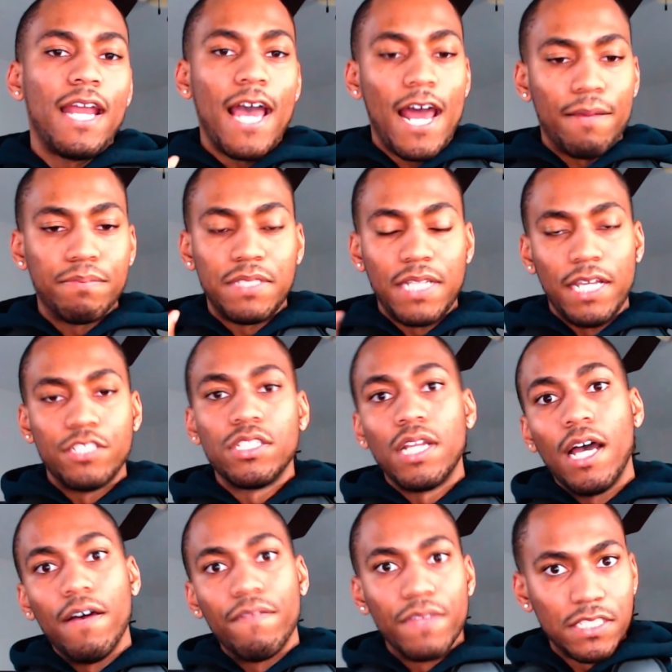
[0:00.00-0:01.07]
adaptation
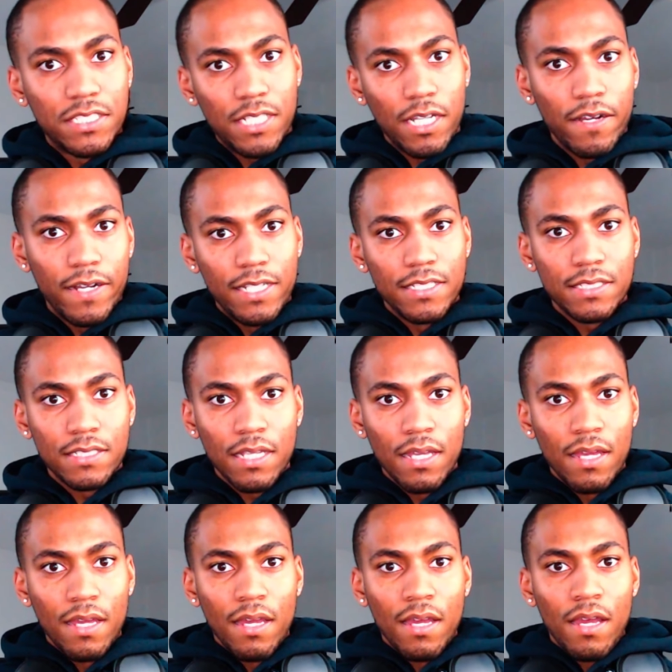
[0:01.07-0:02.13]
of the series
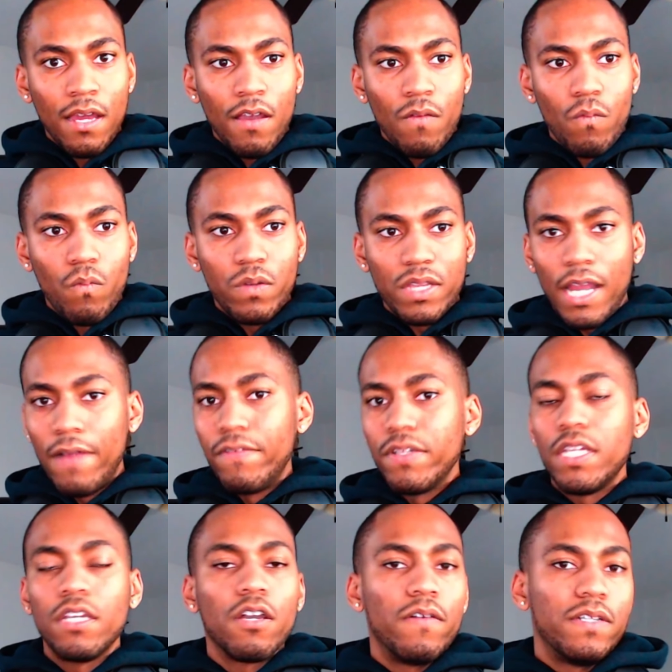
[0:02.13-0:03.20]
with
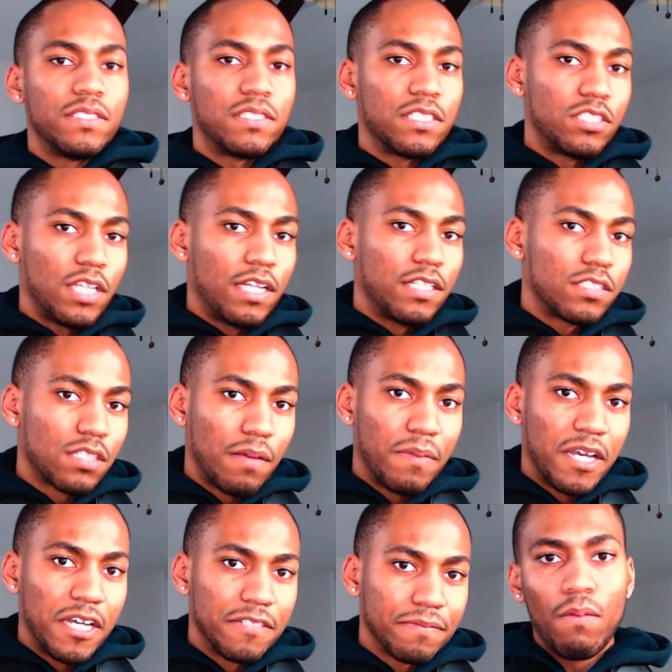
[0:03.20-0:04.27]
everything going to Chainsaw Man.